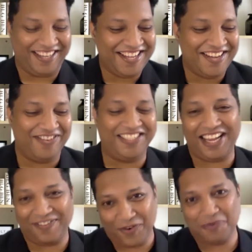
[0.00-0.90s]
which
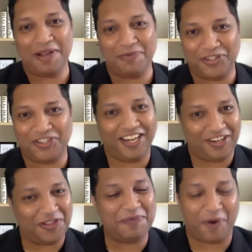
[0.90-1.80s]
I won't be able to share it
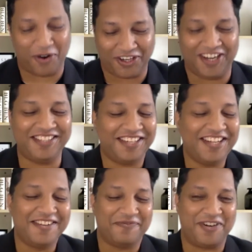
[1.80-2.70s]
on the podcast.
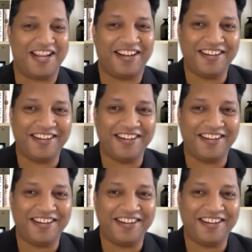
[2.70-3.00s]
Yeah.